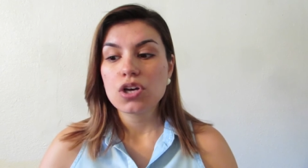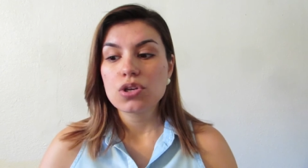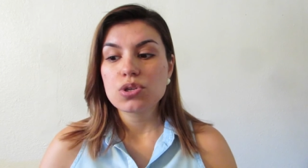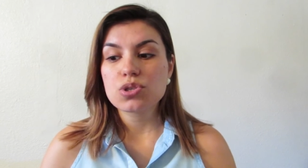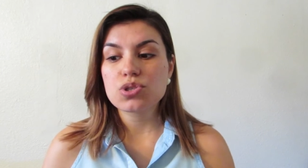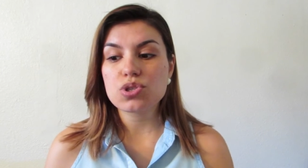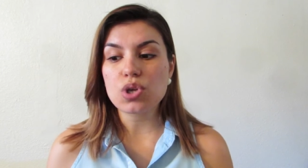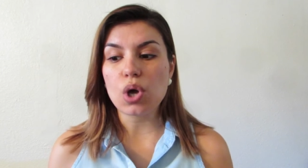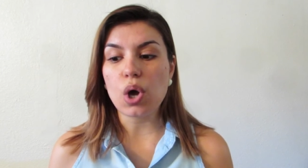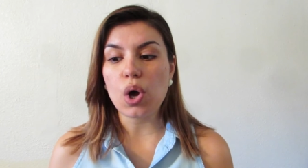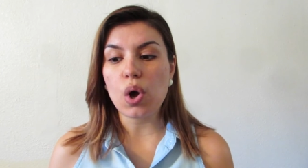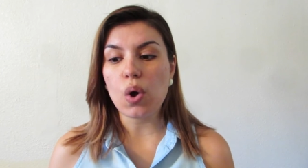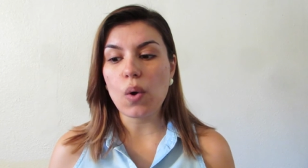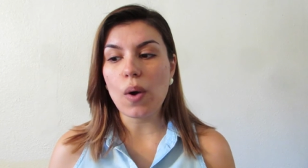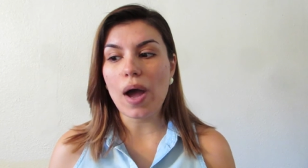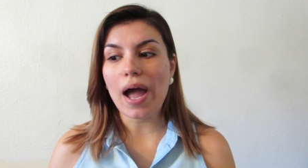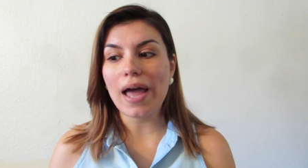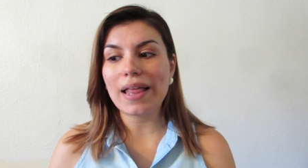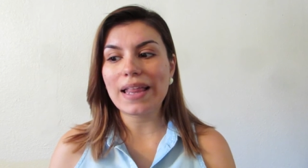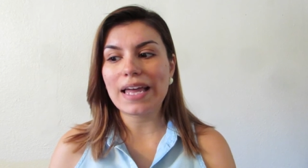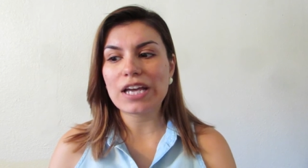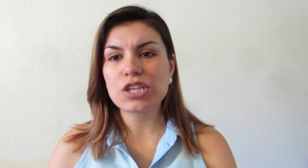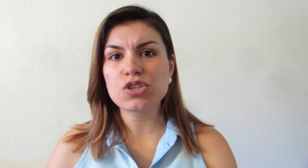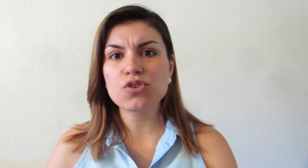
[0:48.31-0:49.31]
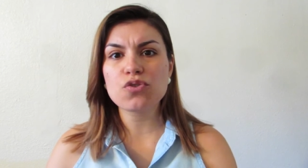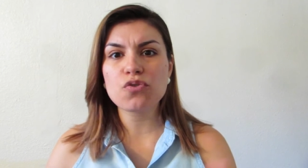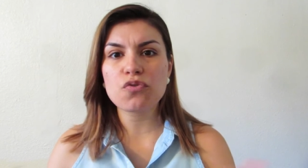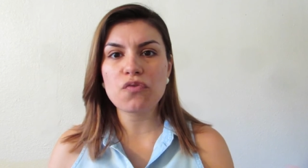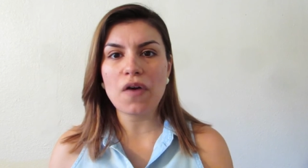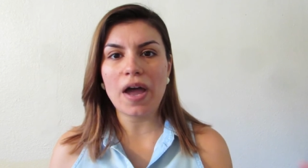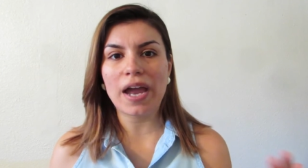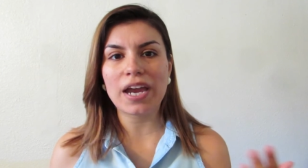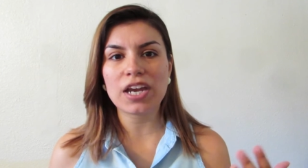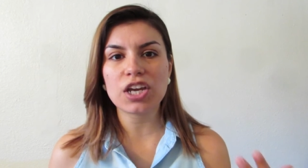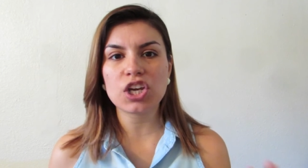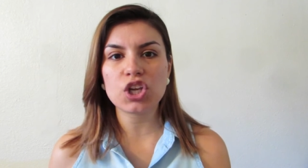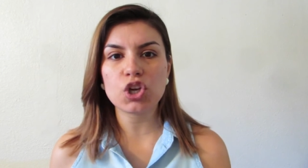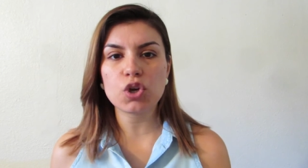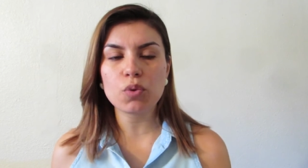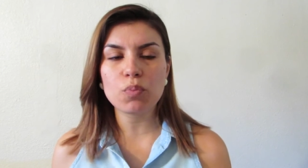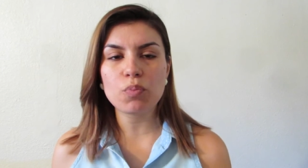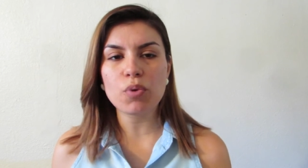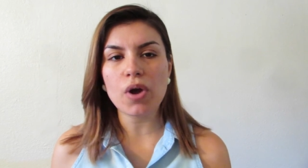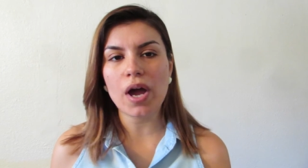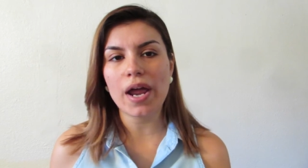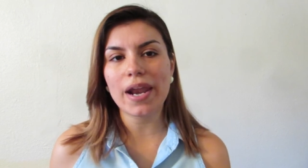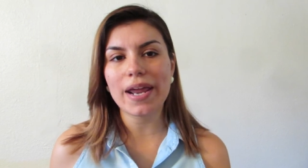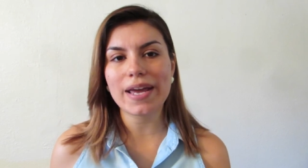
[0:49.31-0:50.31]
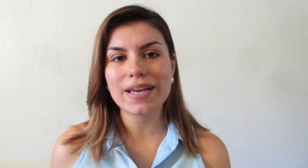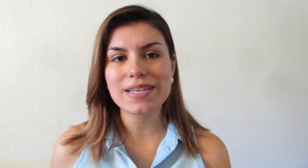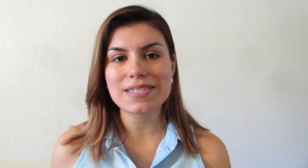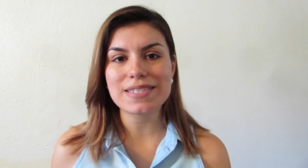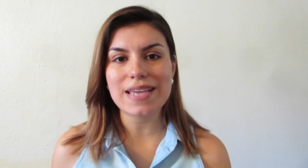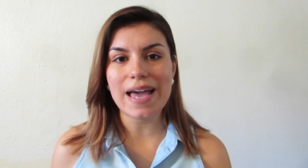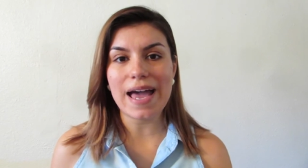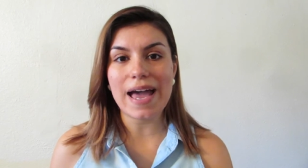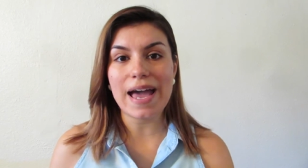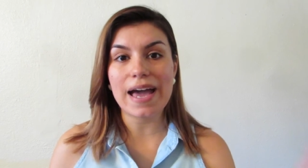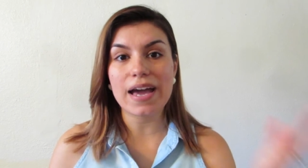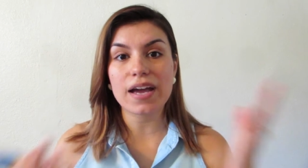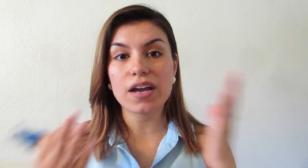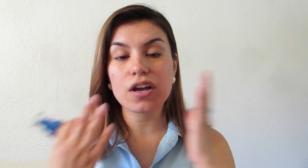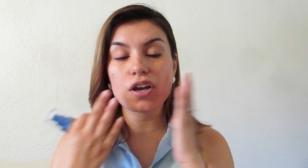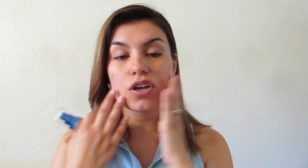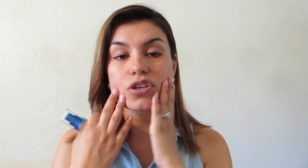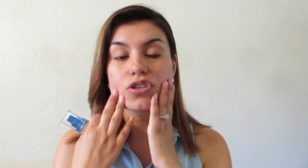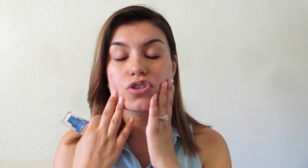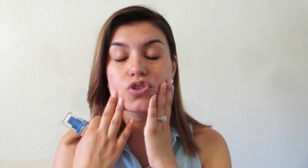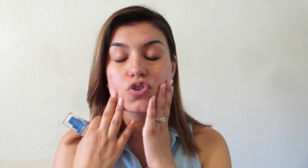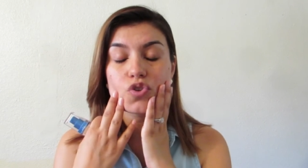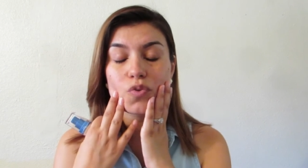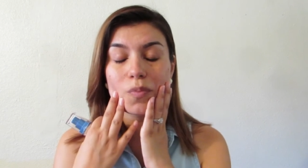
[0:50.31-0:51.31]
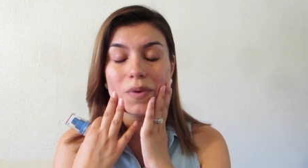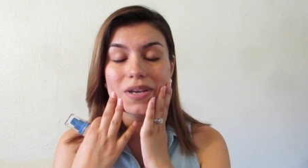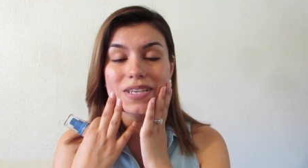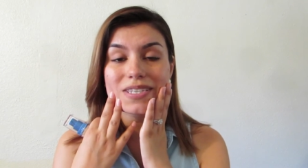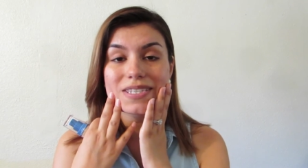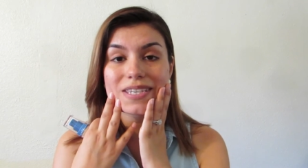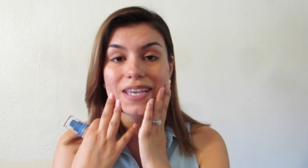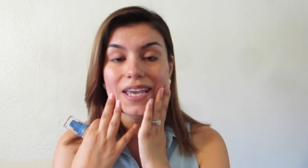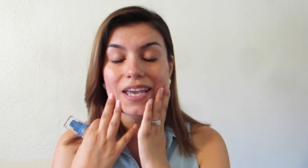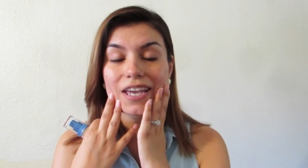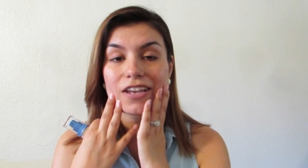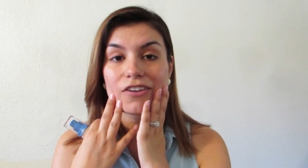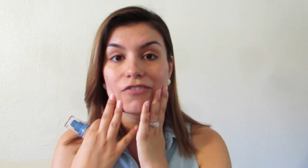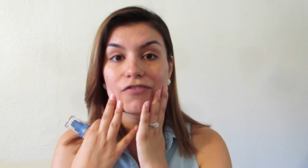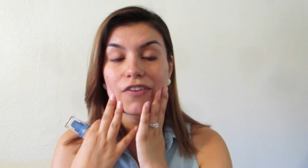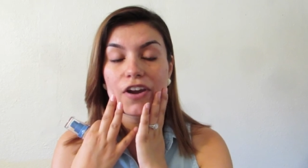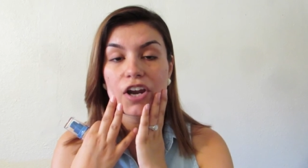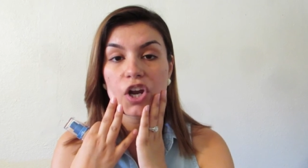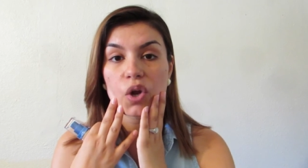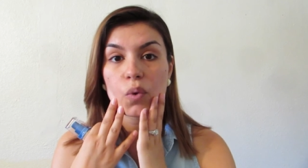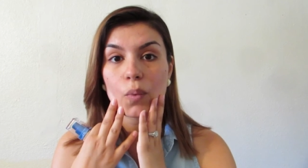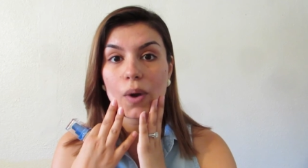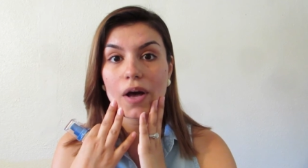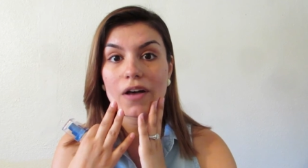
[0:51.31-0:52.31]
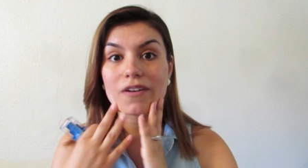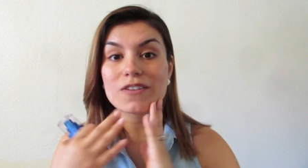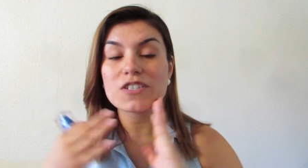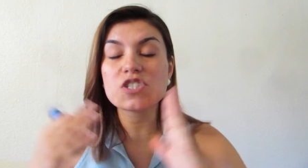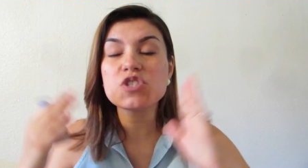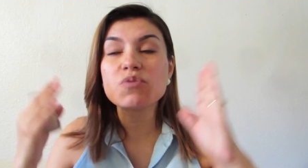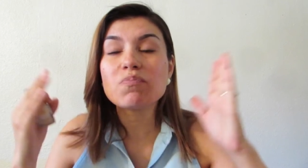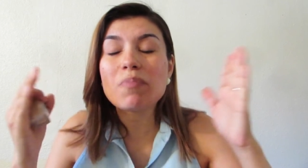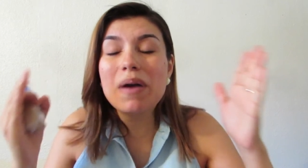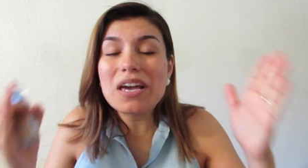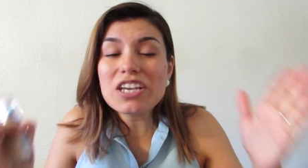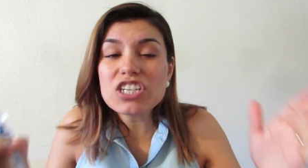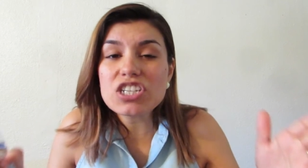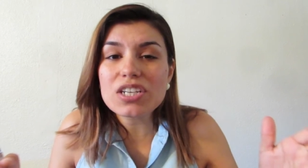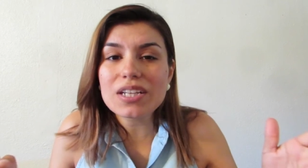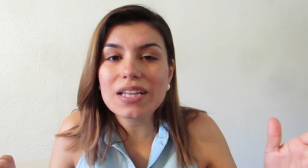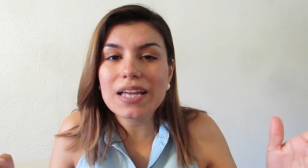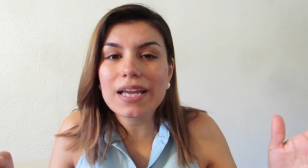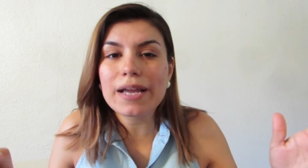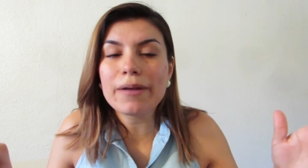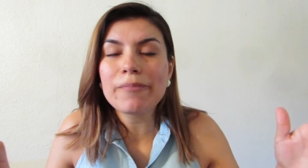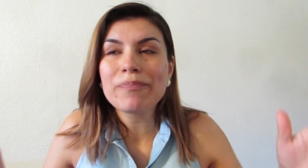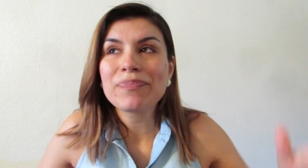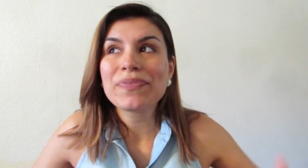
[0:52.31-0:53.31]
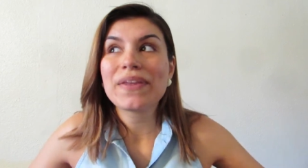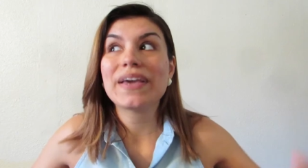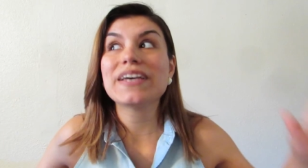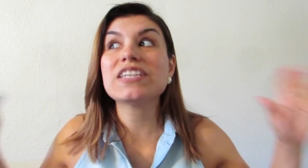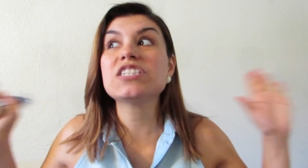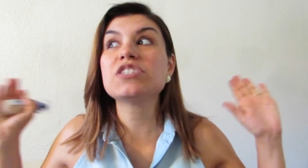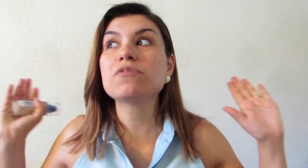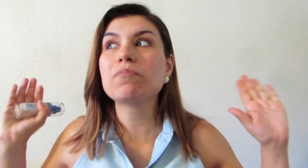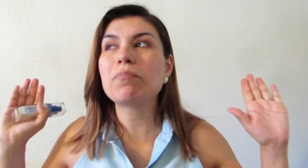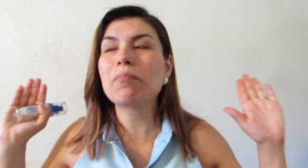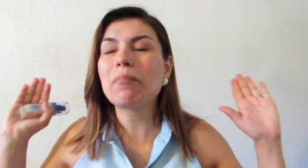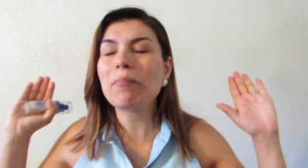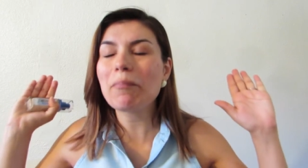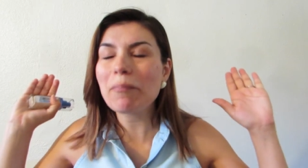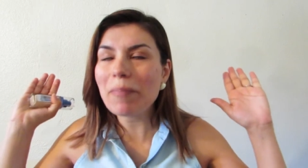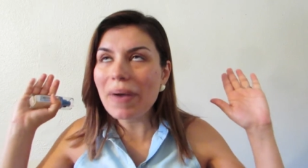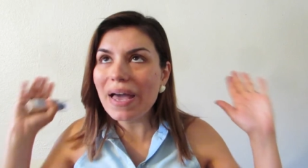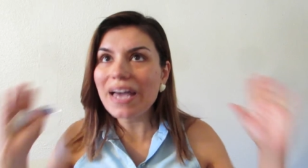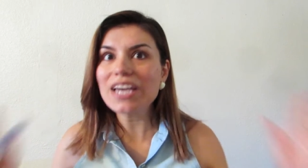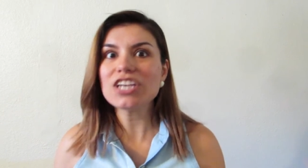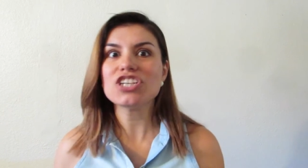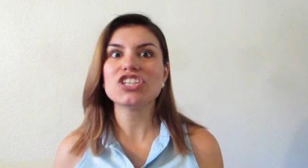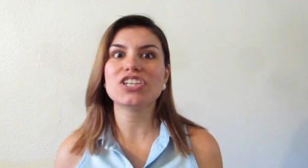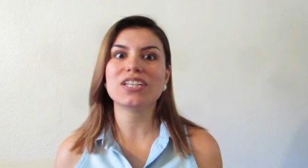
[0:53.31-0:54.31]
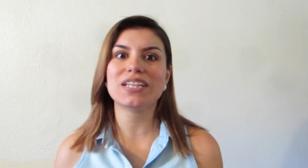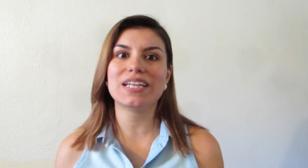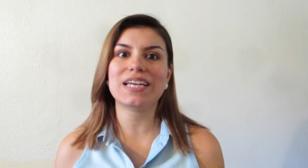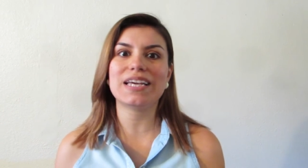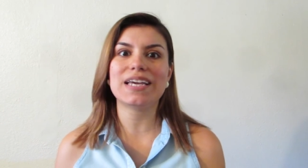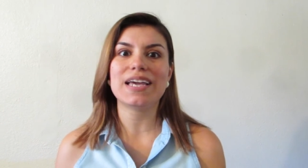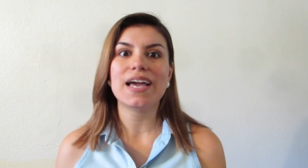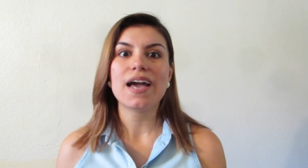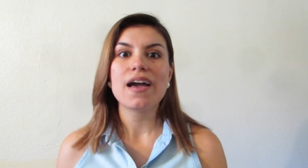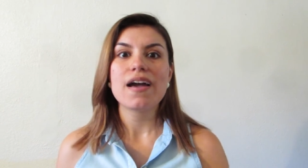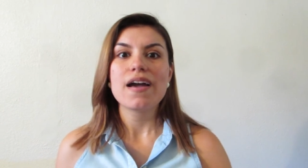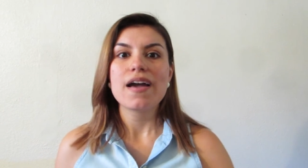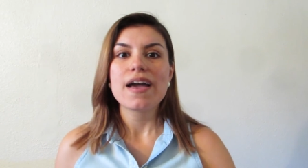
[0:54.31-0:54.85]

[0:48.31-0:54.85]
So I like to find new products that suit my skin very well, especially, especially